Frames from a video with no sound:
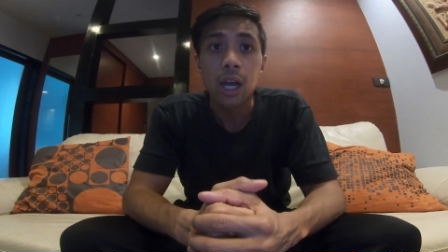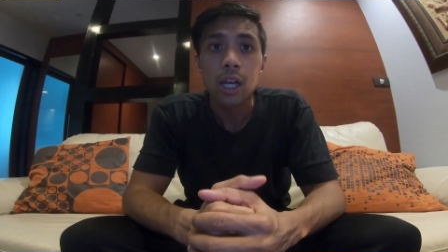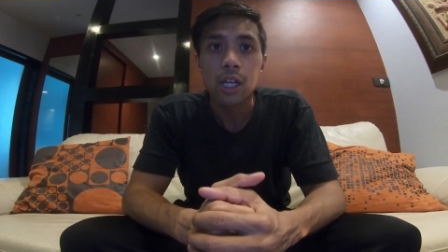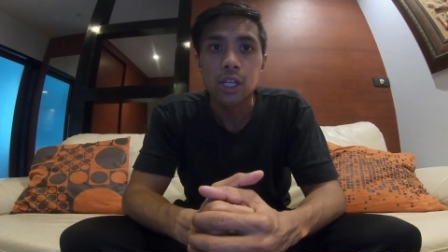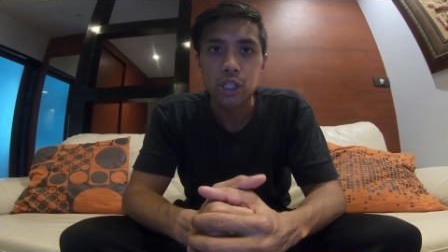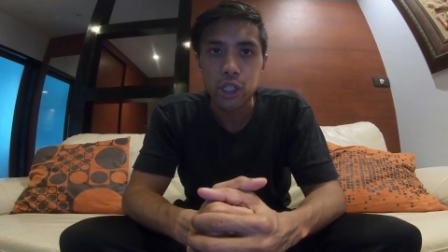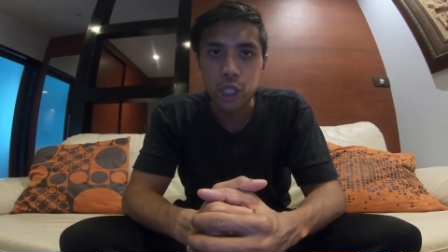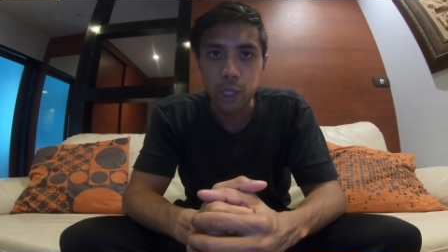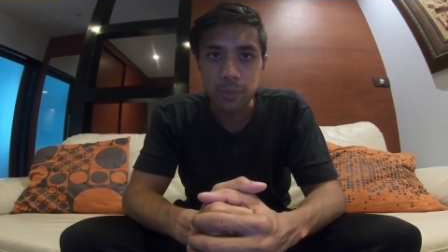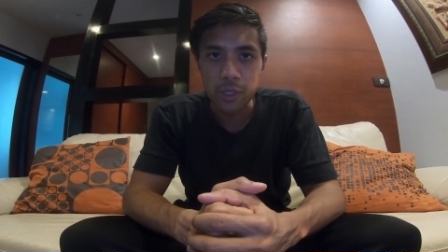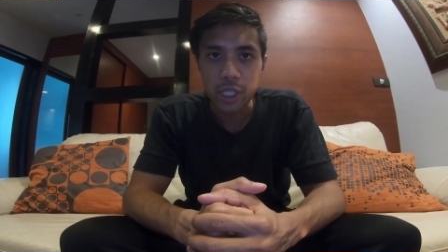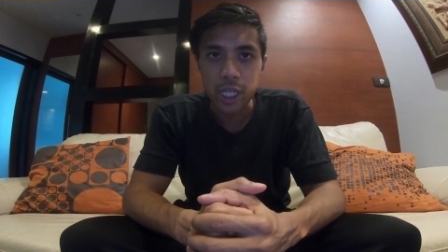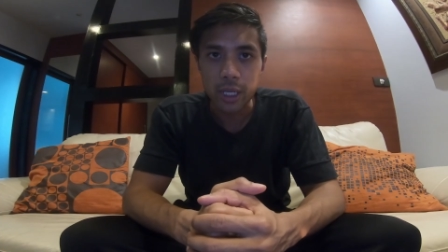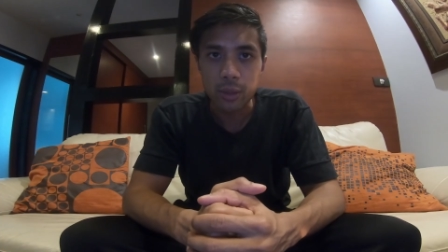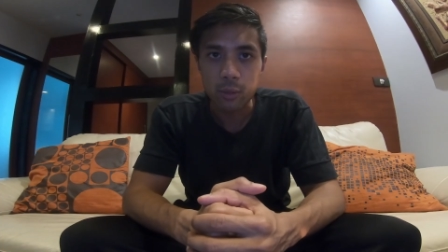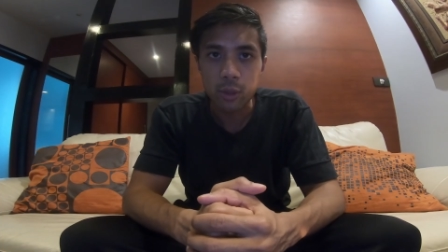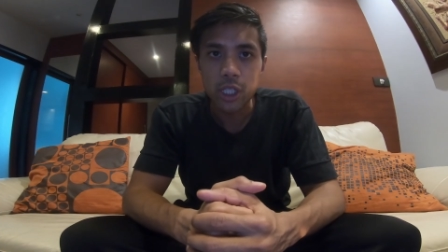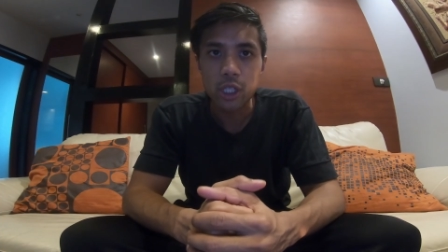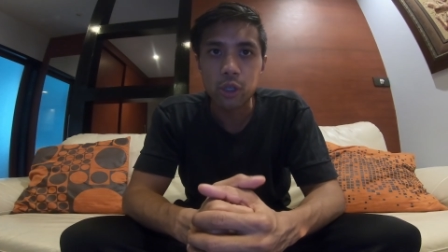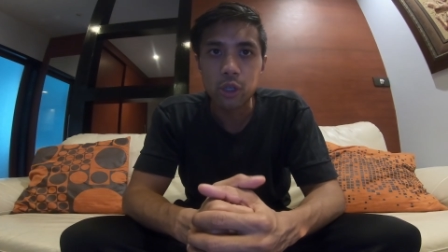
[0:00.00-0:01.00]

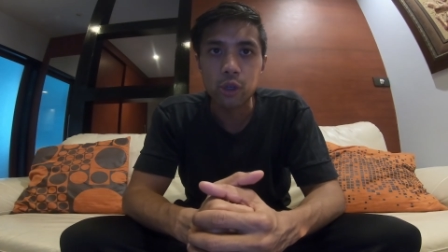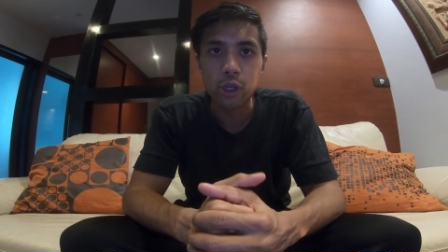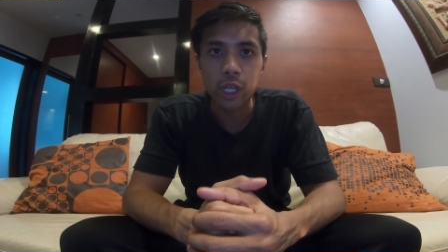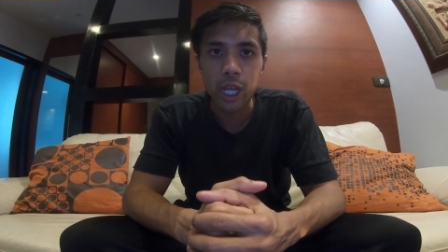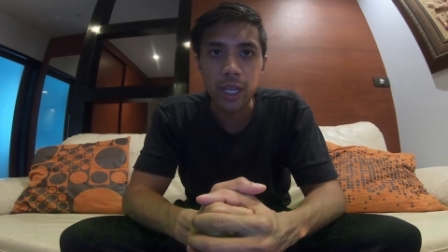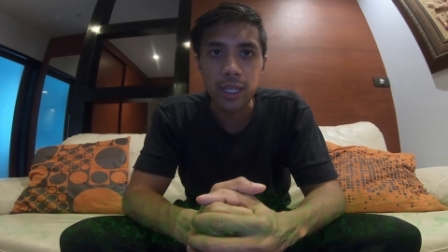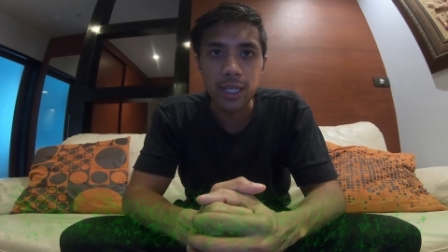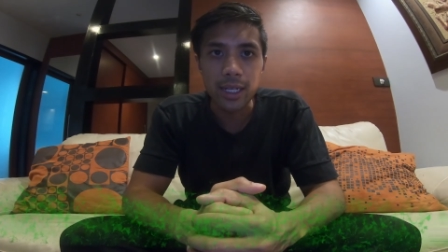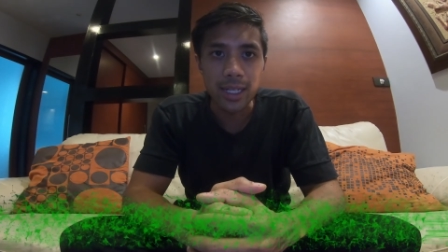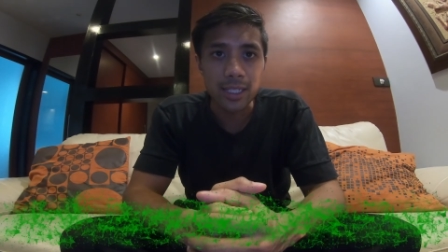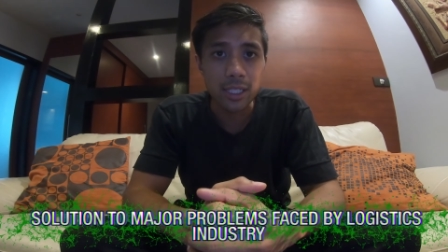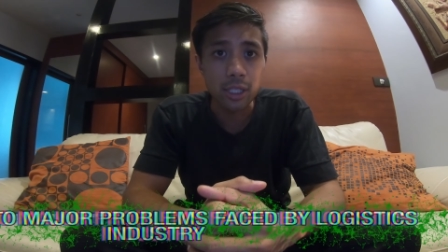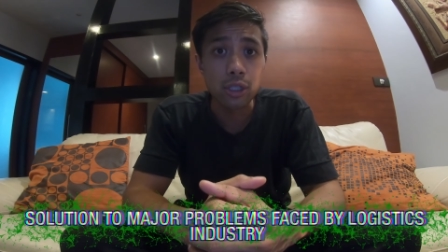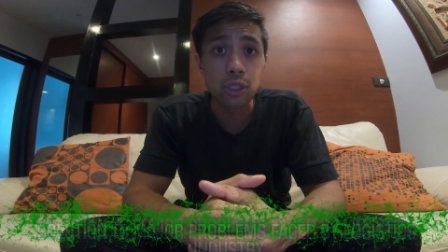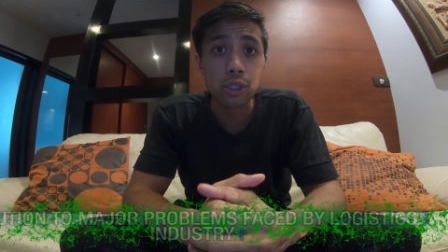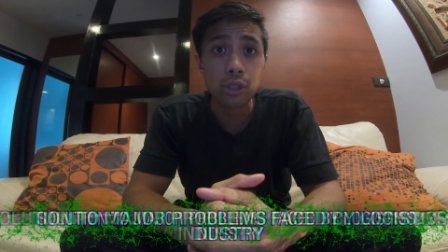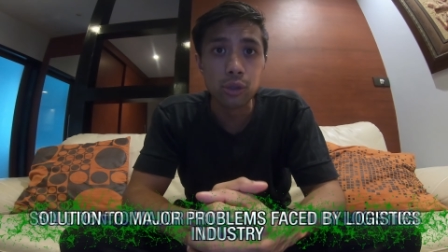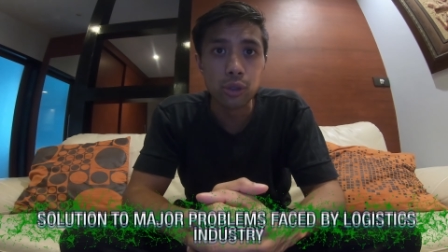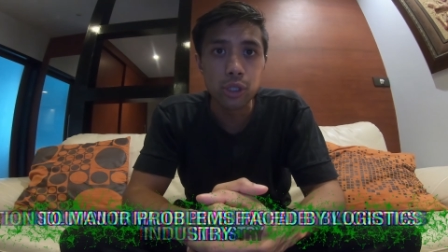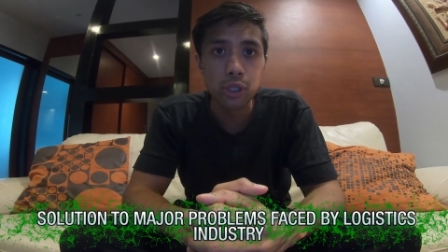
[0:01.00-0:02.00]
ShipChain was created as a
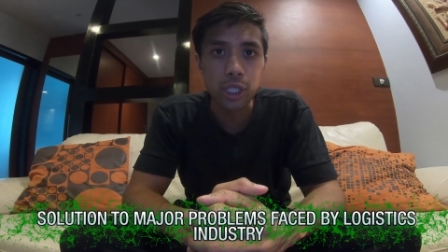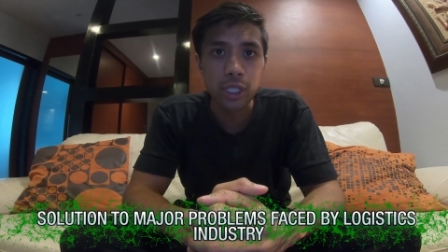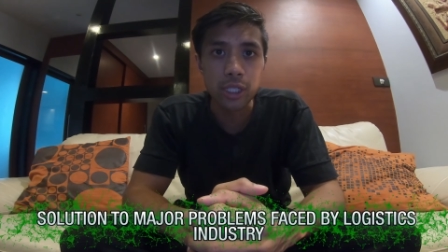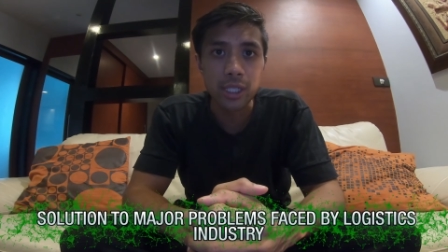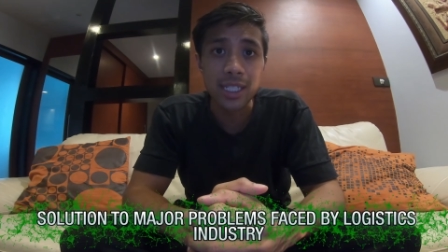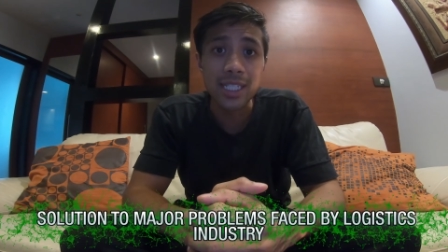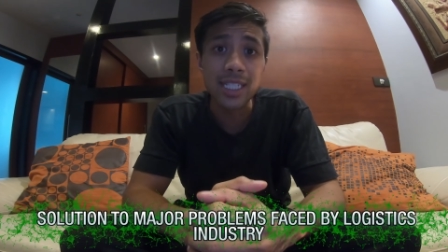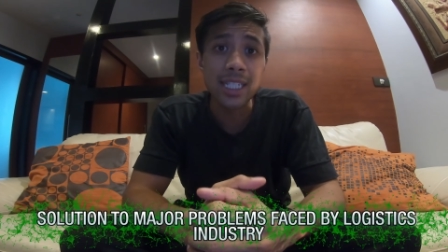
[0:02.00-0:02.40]
solution to